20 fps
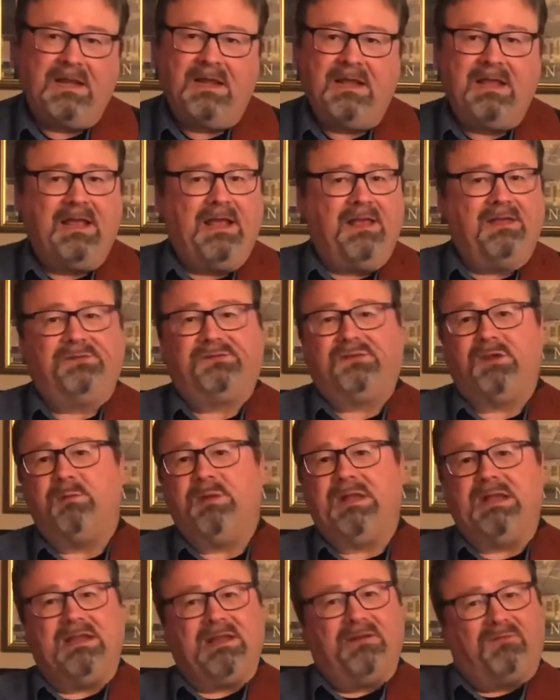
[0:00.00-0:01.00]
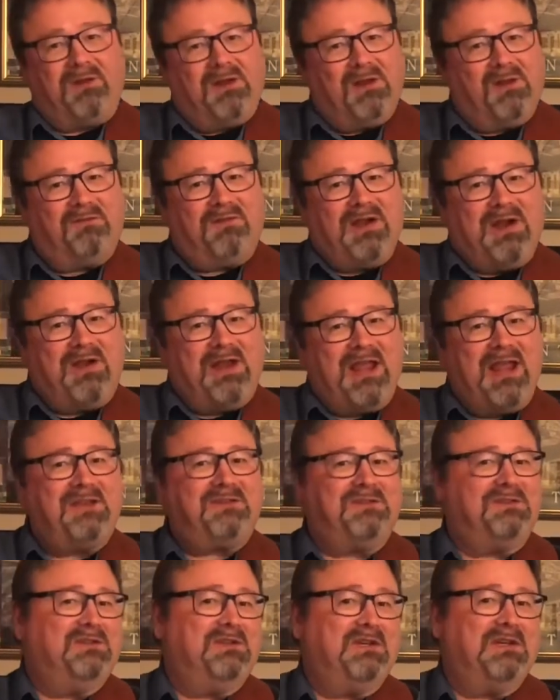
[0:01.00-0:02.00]
There's so many different little
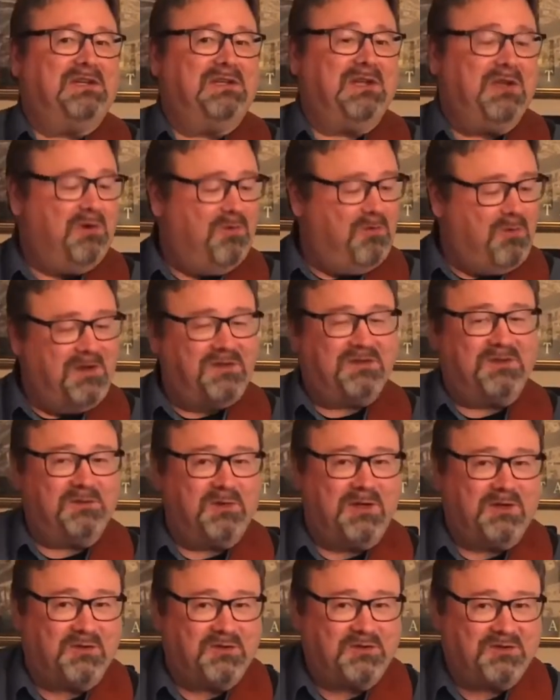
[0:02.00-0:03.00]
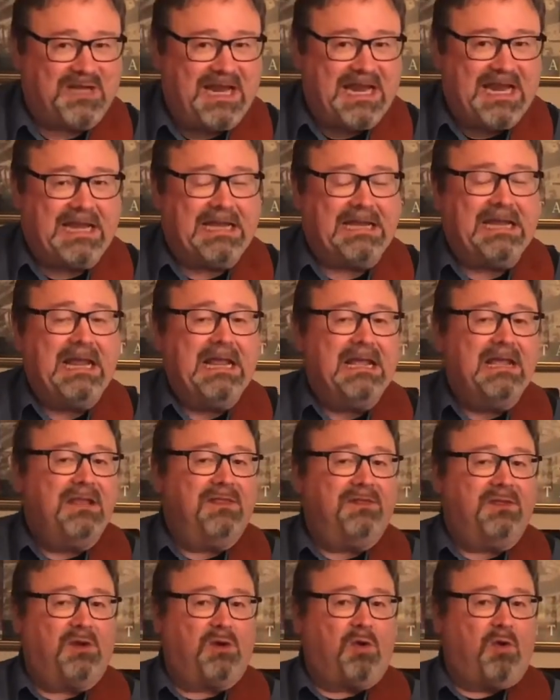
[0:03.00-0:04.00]
variations you can do once you understand the chord